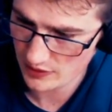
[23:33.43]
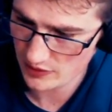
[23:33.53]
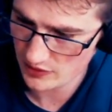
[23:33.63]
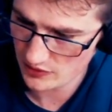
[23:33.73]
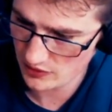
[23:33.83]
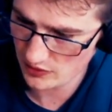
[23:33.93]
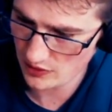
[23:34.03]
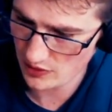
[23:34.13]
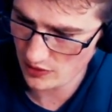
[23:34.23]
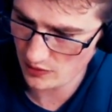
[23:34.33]

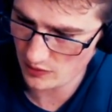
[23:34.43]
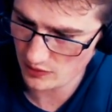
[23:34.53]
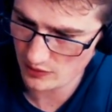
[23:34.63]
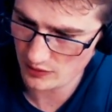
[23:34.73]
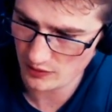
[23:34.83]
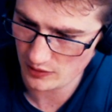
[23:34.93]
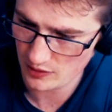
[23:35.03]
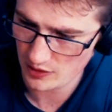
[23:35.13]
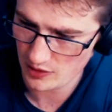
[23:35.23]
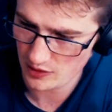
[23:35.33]
So,
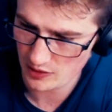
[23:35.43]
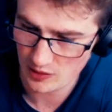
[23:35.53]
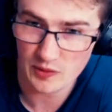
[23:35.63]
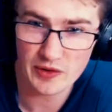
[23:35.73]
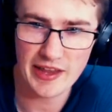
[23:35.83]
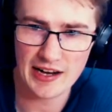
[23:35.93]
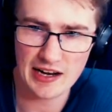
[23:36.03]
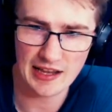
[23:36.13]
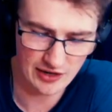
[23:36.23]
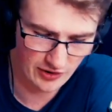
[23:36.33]
in that kind of
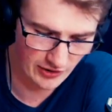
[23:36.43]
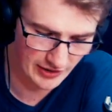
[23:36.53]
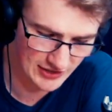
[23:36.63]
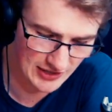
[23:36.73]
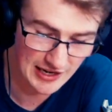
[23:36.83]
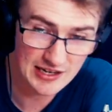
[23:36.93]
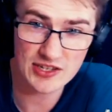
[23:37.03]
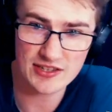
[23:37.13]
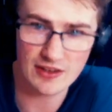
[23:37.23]
like early stages